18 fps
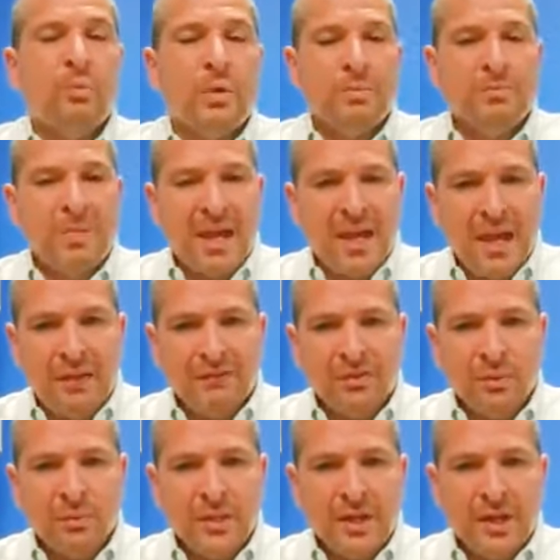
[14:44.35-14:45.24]
We may have
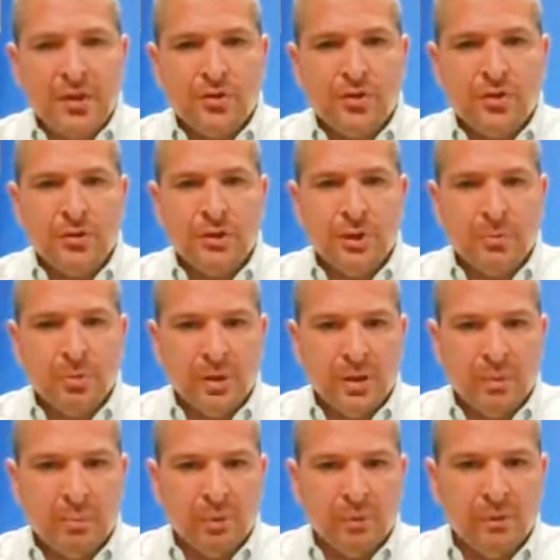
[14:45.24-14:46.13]
to reissue your
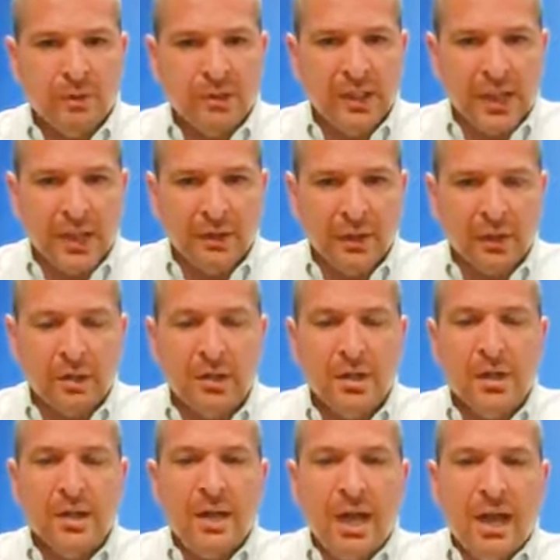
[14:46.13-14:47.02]
pre-approval letter
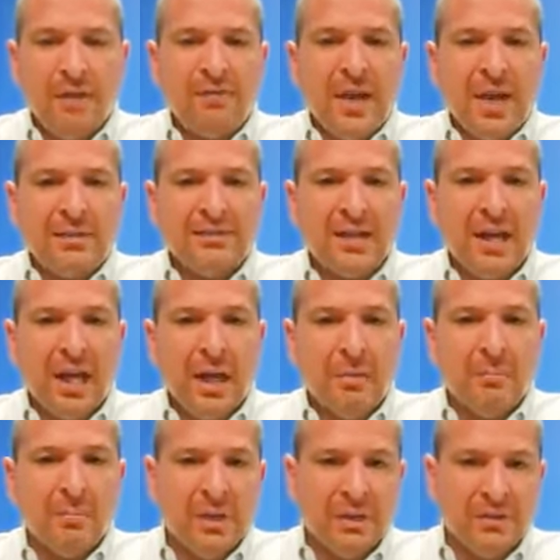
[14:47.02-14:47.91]
at that
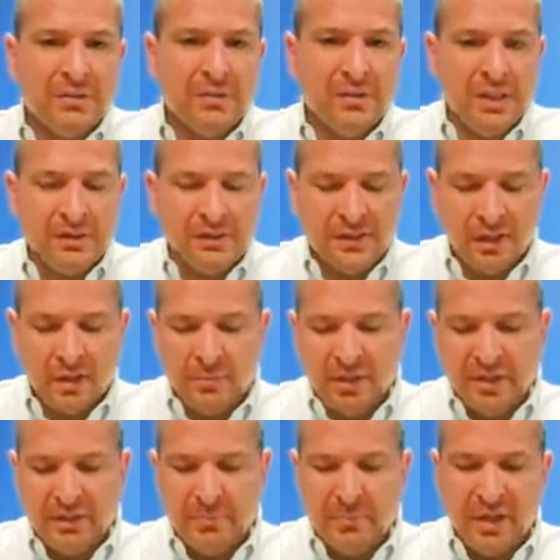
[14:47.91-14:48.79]
time, but it's it's going to
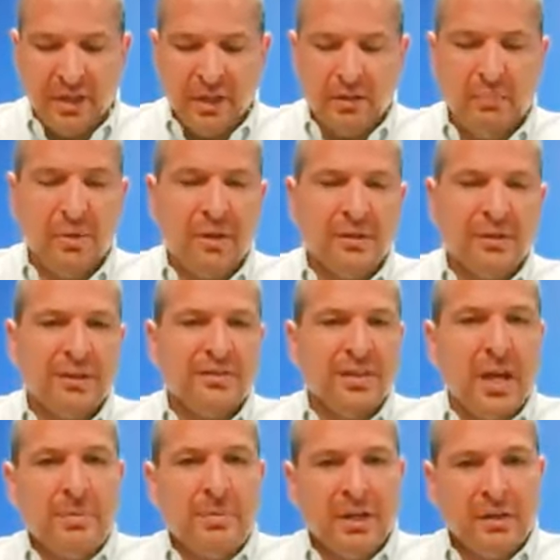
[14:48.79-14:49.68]
be dependent upon the
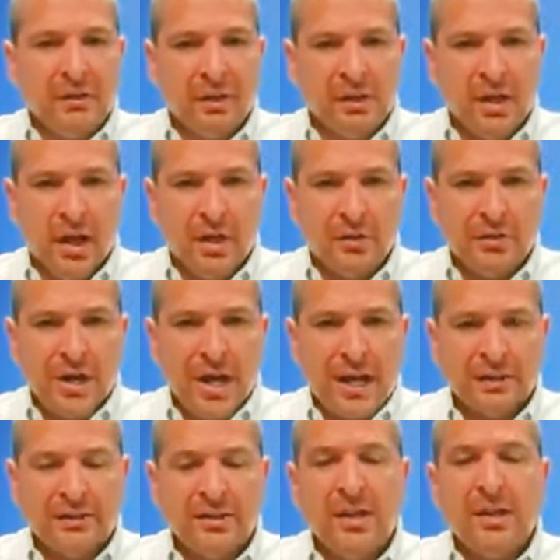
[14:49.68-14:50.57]
timing of the
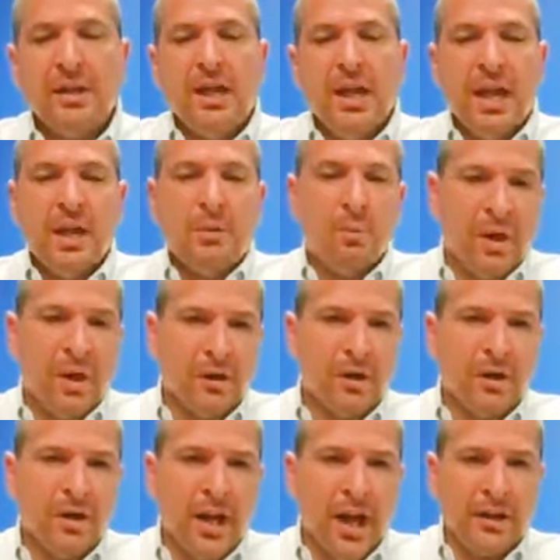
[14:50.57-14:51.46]
contract and
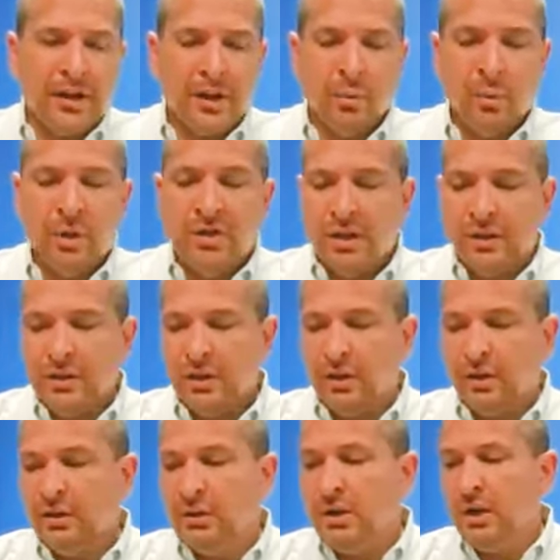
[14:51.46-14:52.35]
whether or not you're within
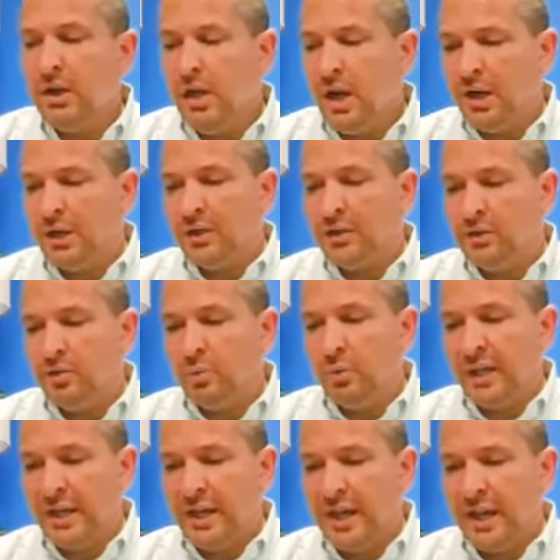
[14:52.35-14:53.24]
your one hundred
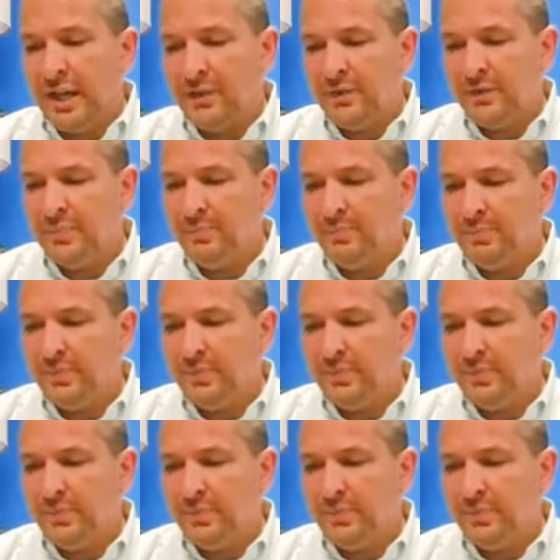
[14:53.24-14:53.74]
twenty days.